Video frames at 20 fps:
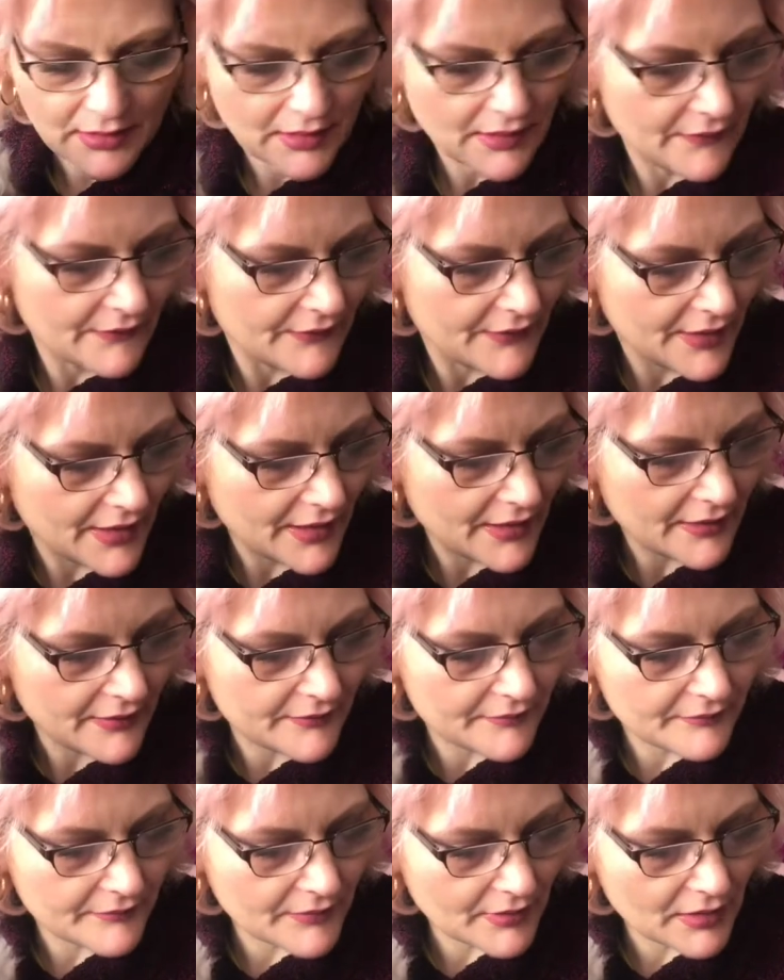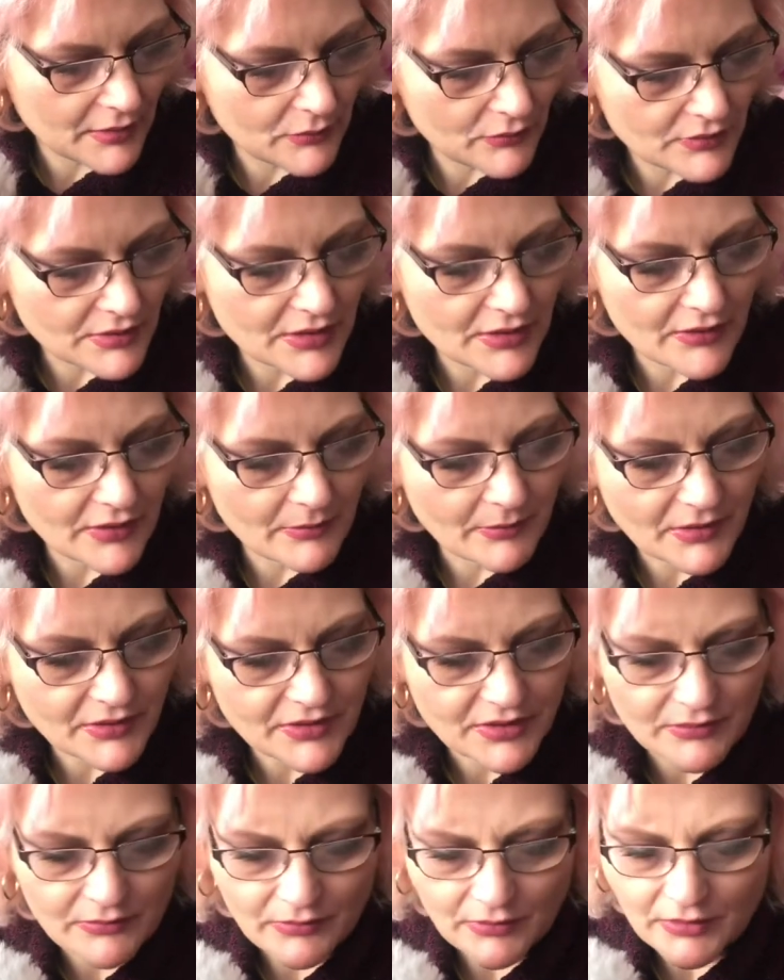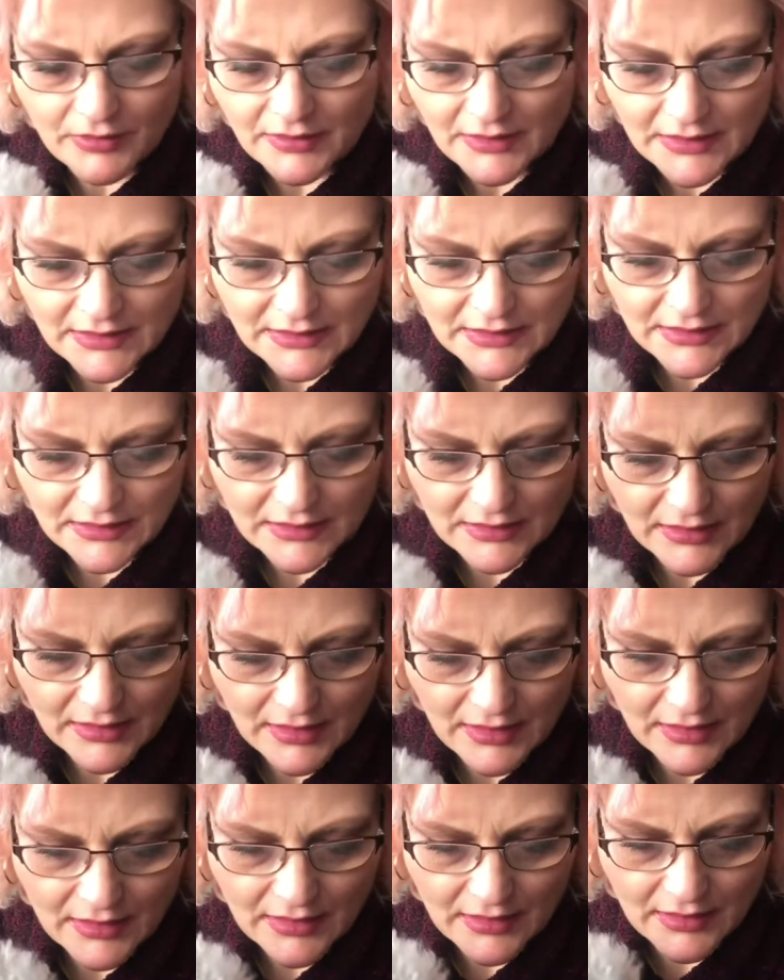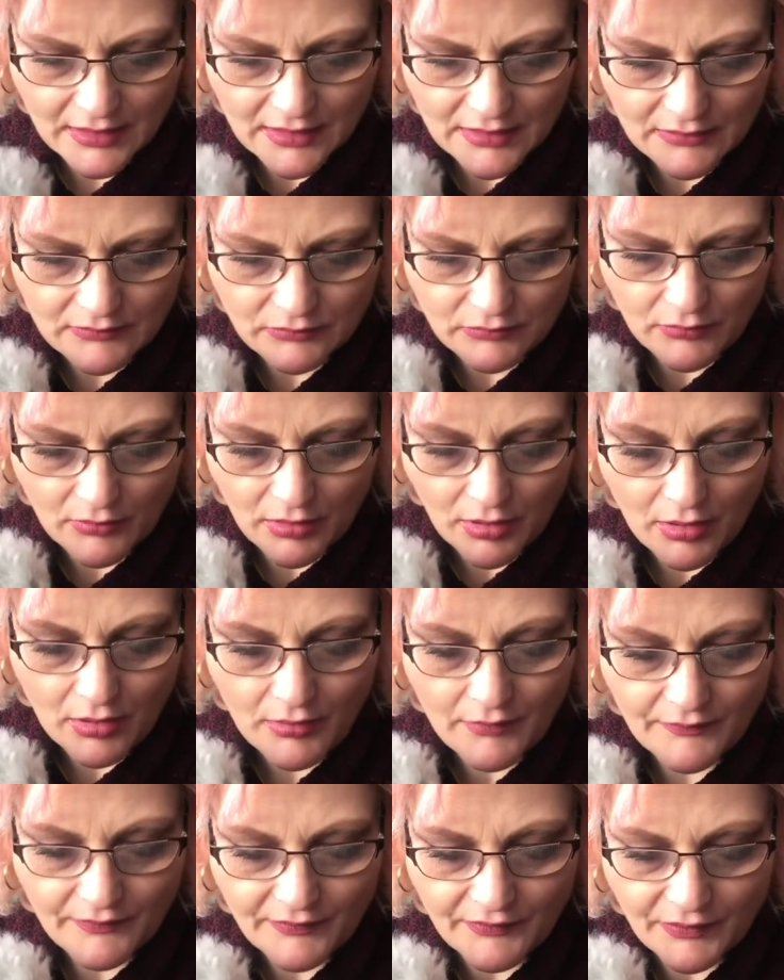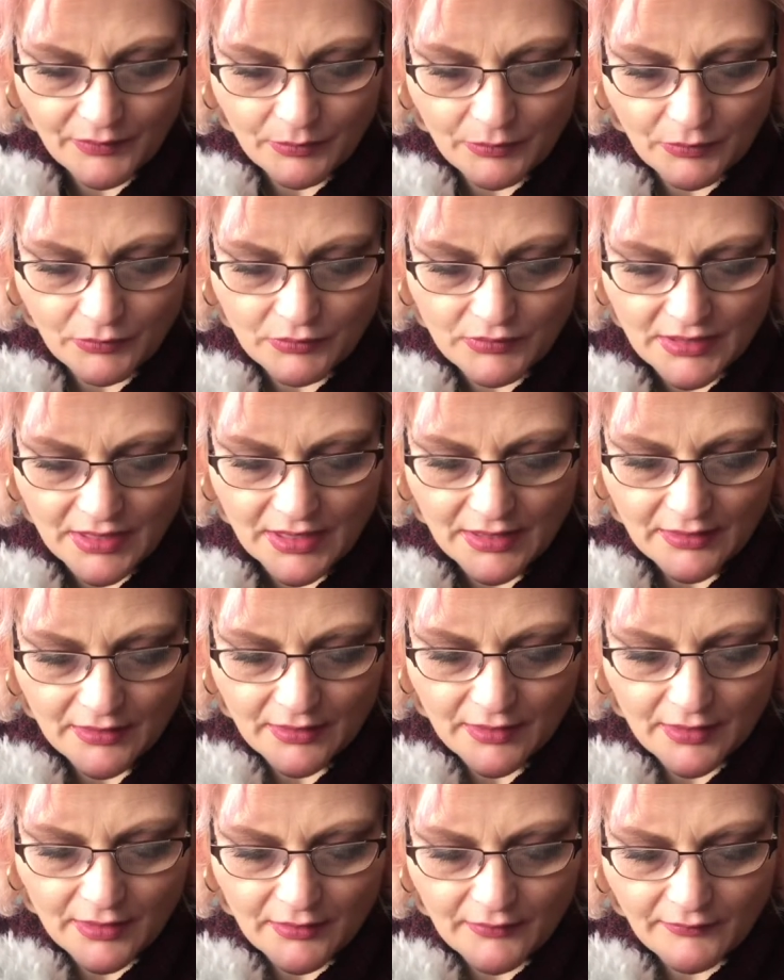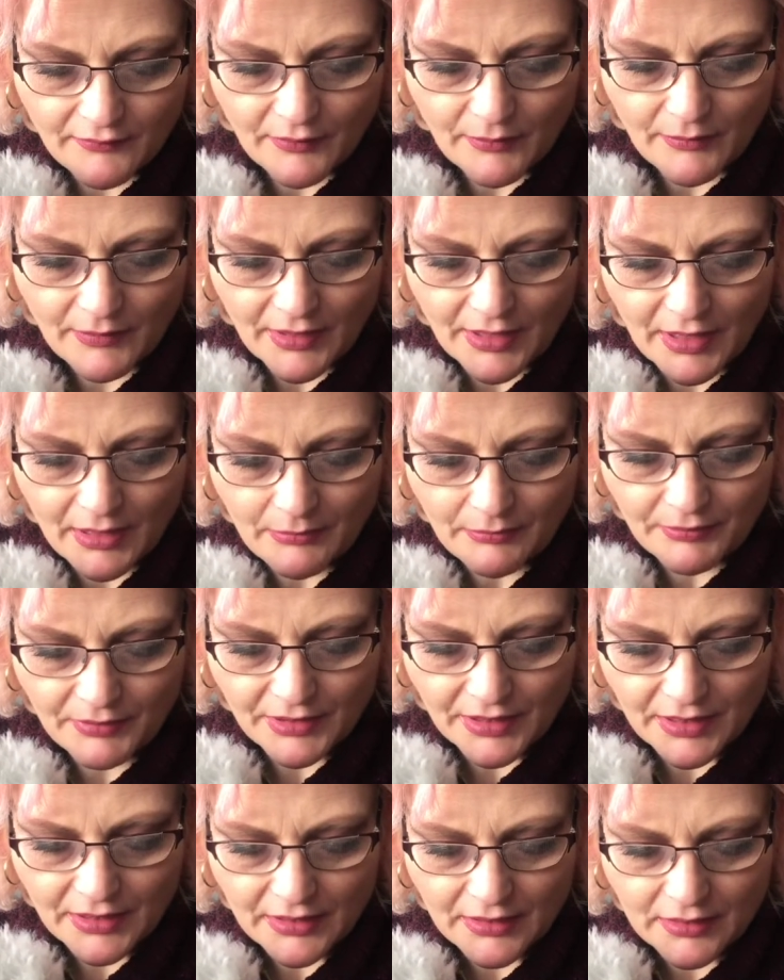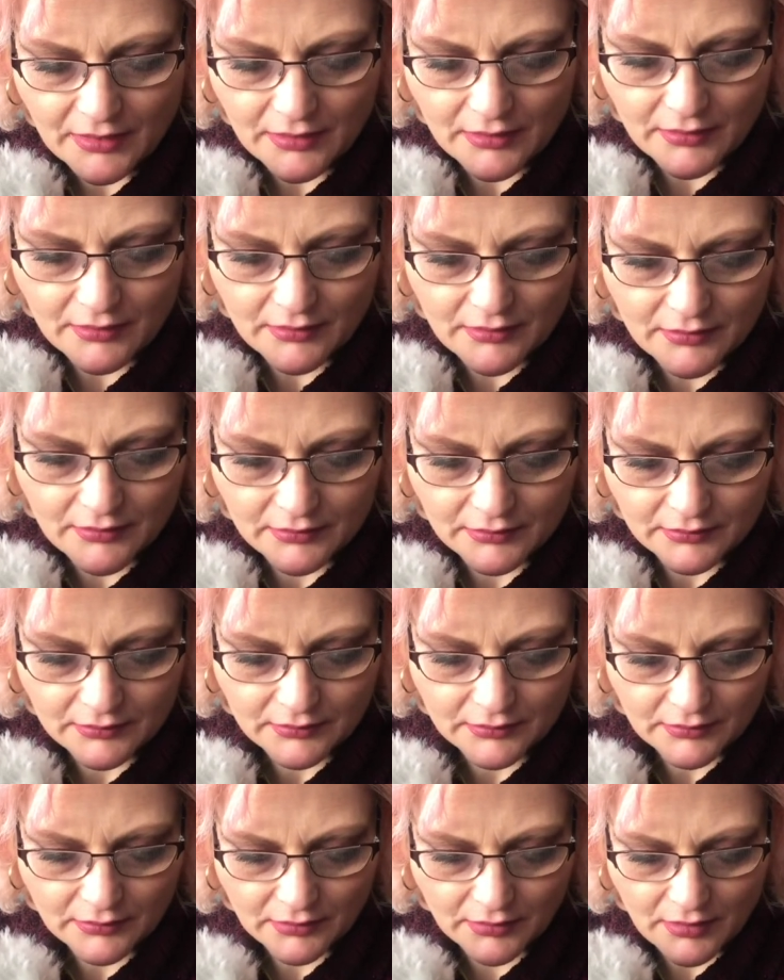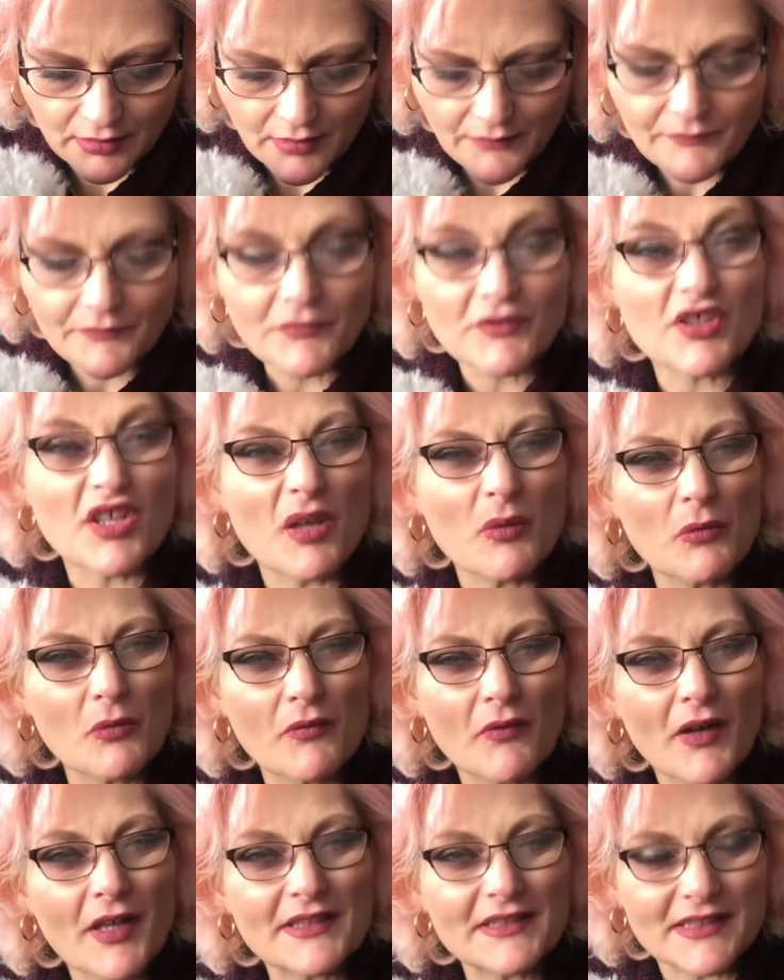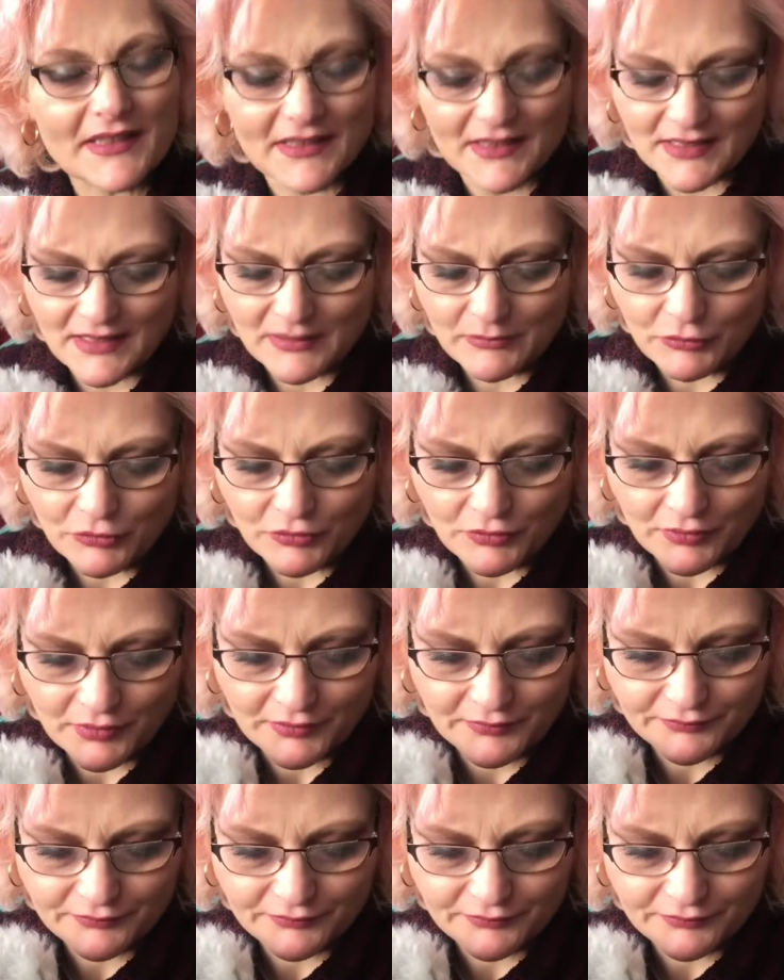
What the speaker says: and that I will tell you how much it was is worth if you bought it from the company. I will find it in the book.